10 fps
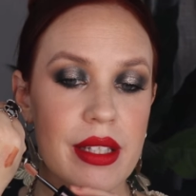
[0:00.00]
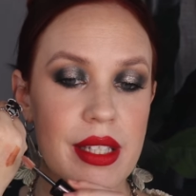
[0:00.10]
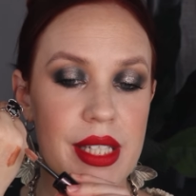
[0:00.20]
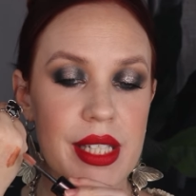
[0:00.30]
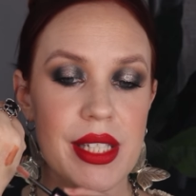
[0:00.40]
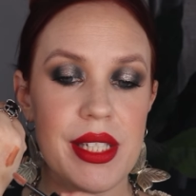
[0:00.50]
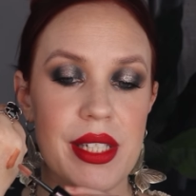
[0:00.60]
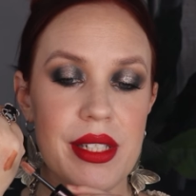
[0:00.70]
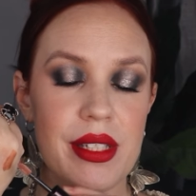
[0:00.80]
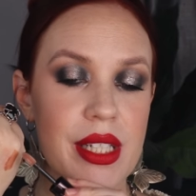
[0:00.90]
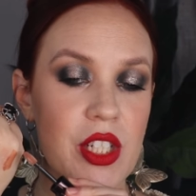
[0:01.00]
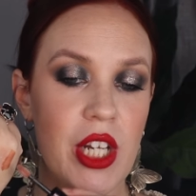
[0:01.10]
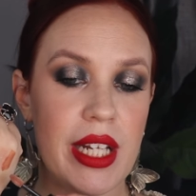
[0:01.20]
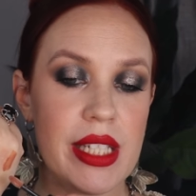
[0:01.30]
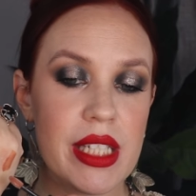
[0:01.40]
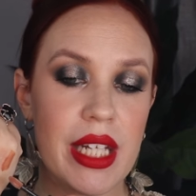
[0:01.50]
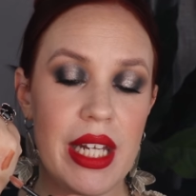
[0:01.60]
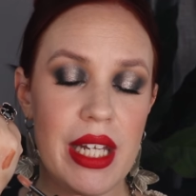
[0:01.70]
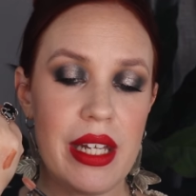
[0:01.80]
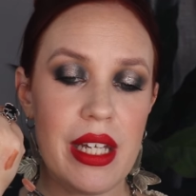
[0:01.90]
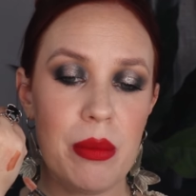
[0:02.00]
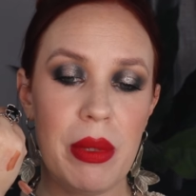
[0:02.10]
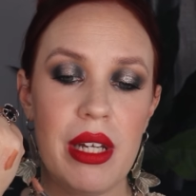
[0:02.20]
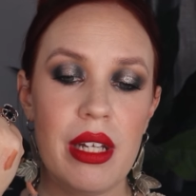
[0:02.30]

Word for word: This is the shade Skinny Dip.